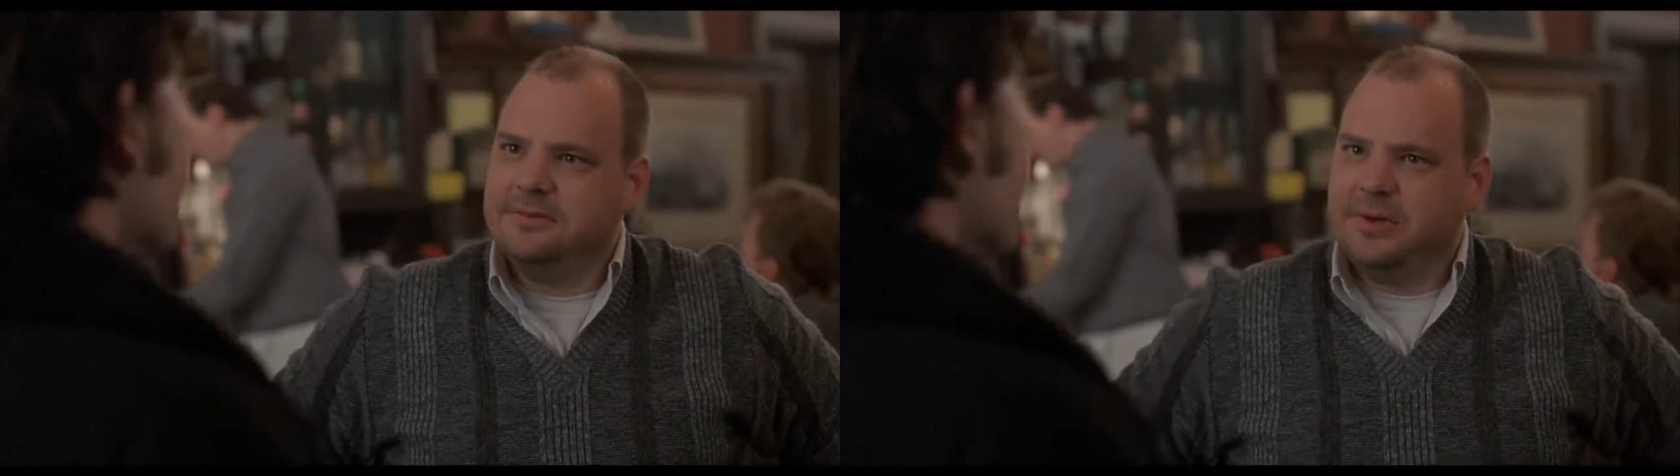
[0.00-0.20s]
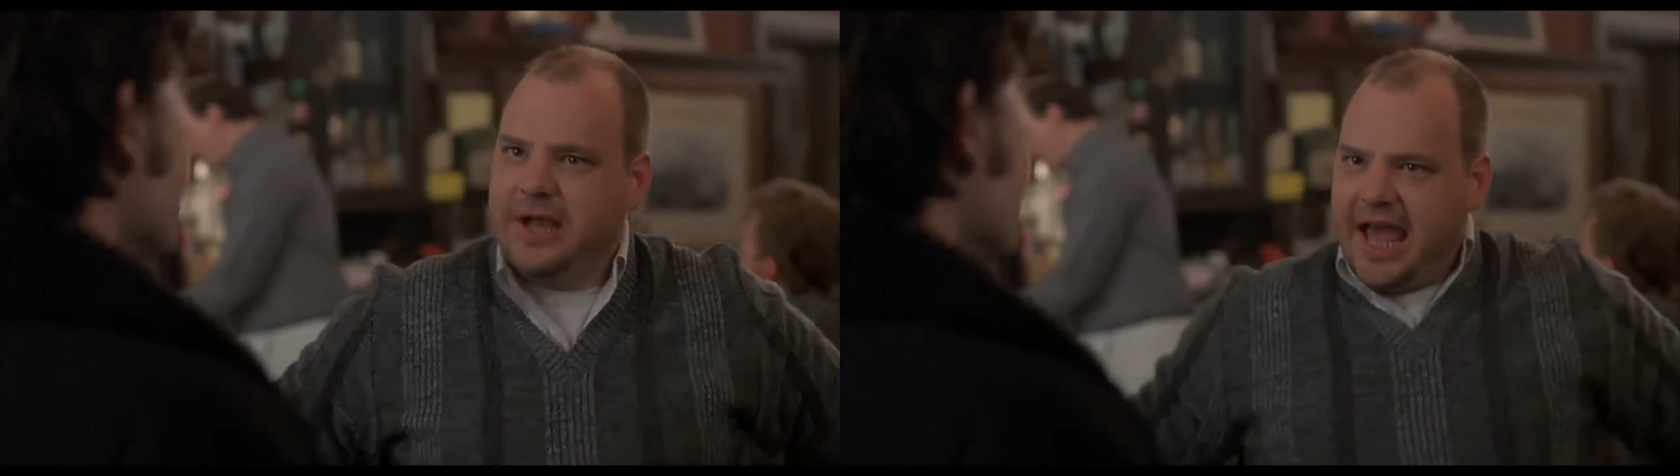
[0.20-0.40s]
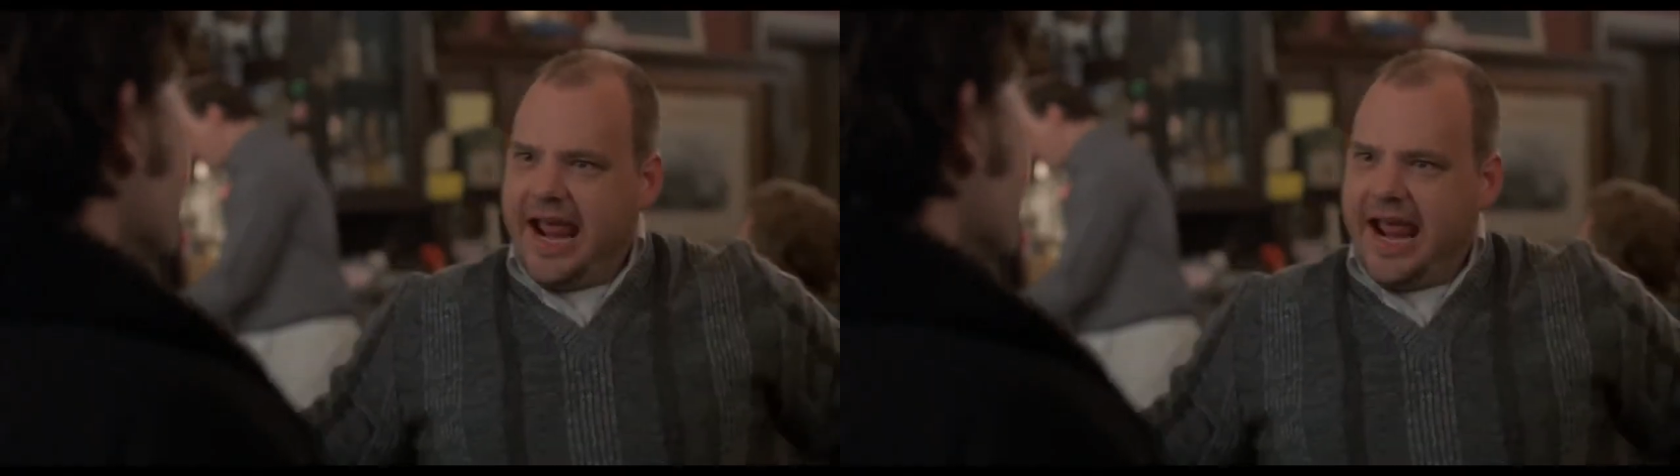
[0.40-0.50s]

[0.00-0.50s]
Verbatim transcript: We got